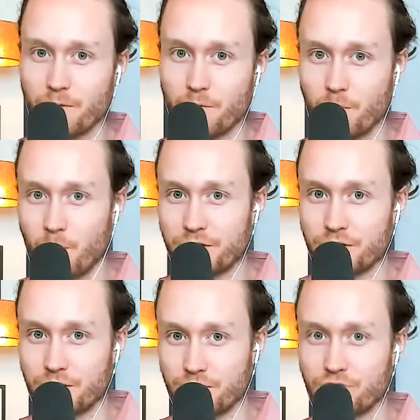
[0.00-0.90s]
what
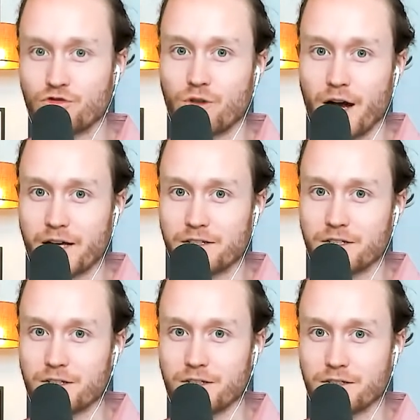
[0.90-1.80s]
you're trying
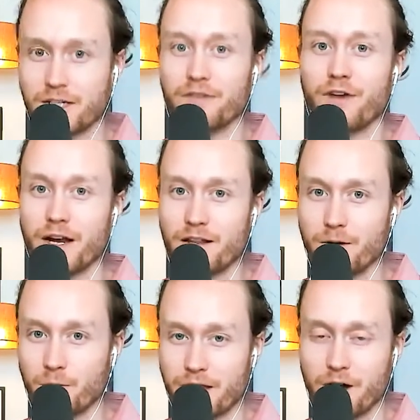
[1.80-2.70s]
to convey to
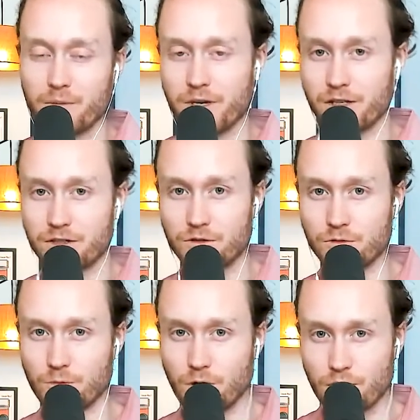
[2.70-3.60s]
them without it being
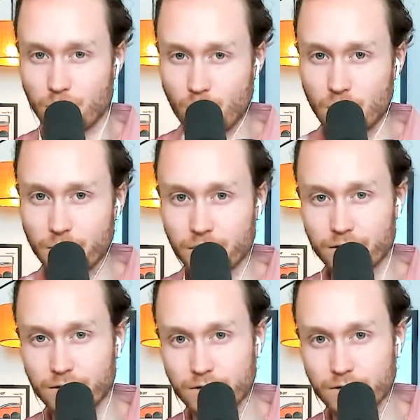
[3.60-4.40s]
too overwhelming.